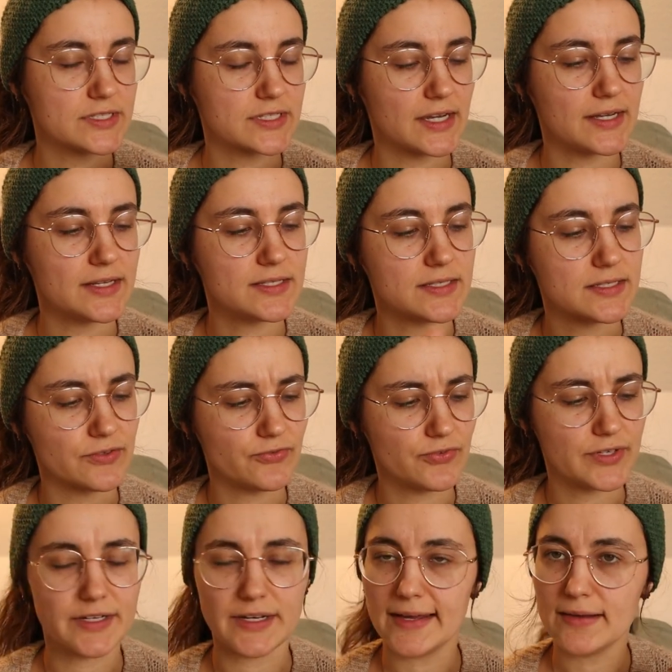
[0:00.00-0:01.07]
sites
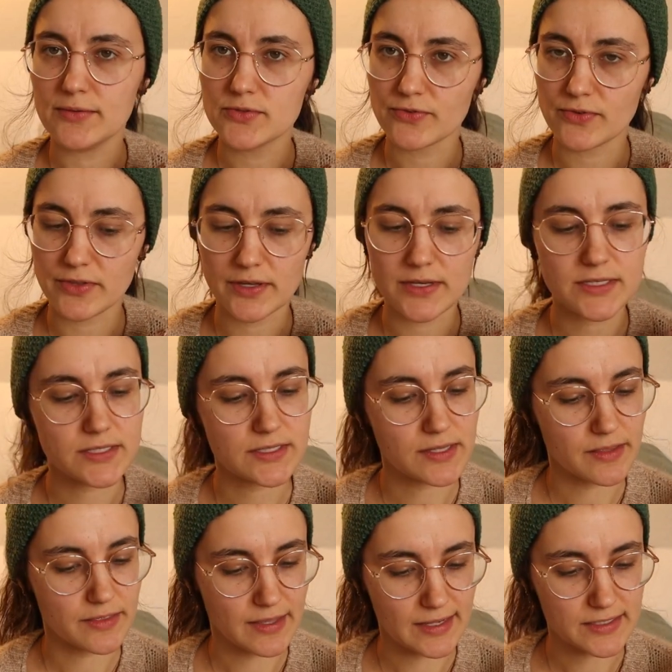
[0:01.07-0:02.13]
different names for this.
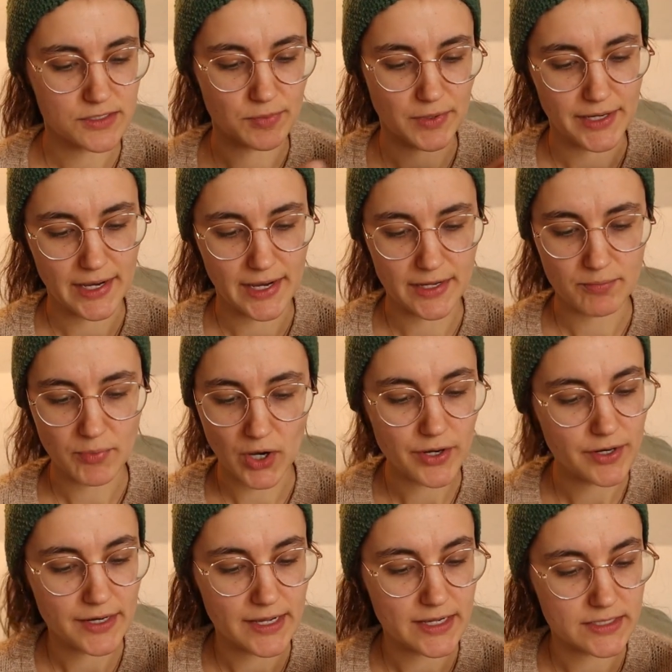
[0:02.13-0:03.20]
That's what I
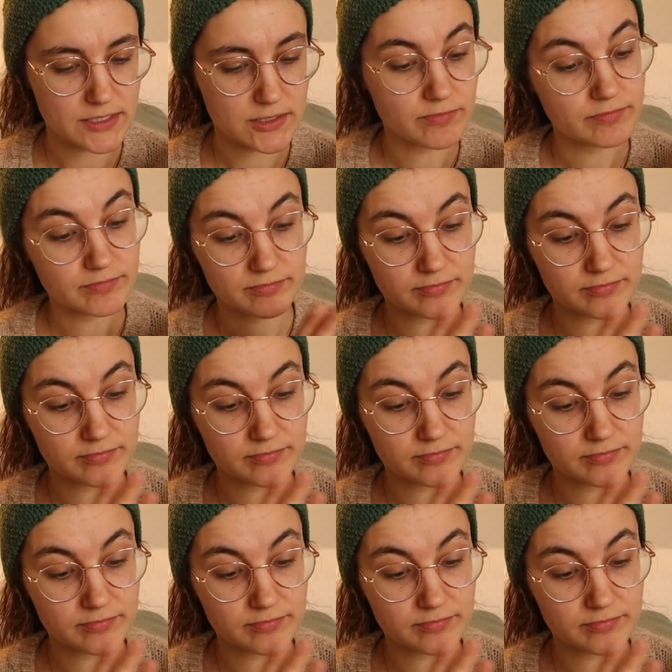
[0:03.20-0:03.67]
bought it as.